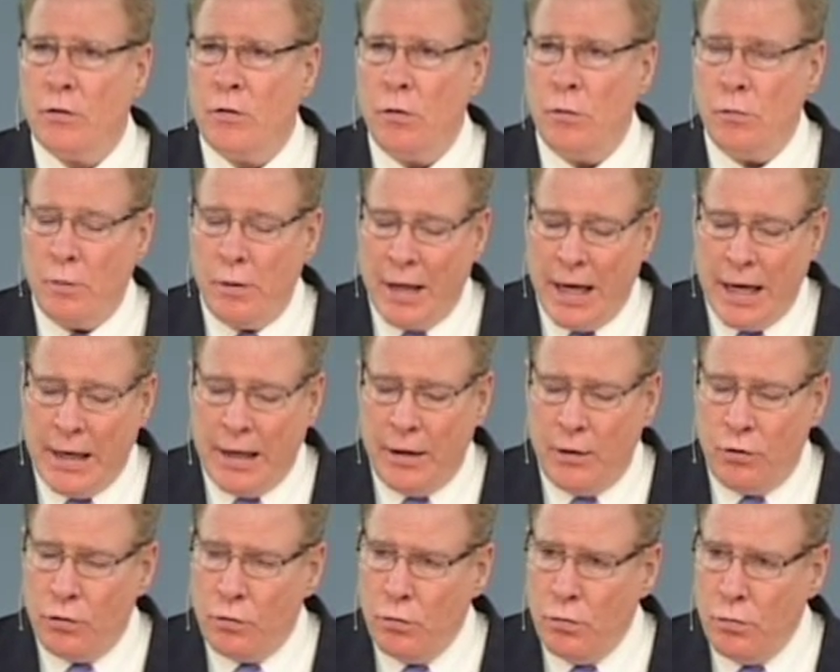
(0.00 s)
So that
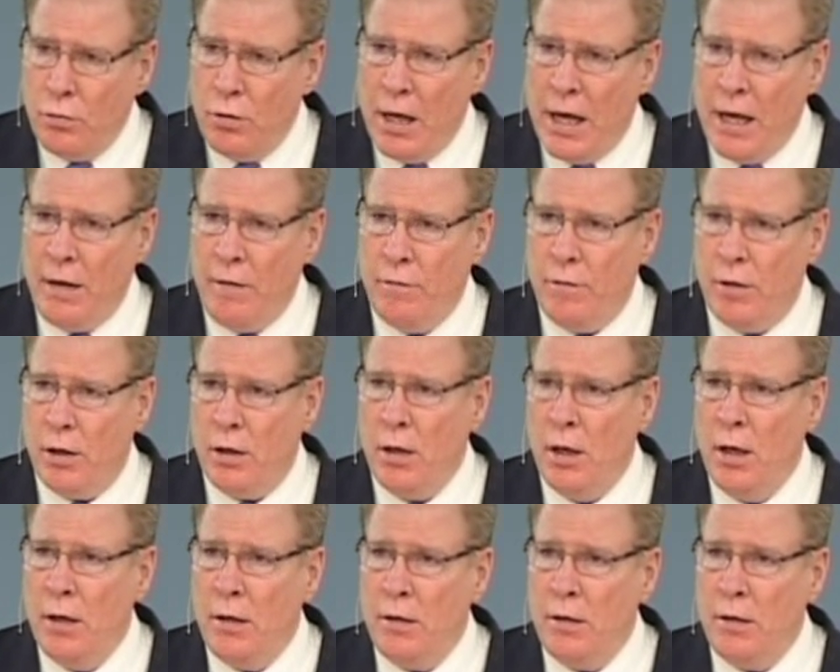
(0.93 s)
is through David.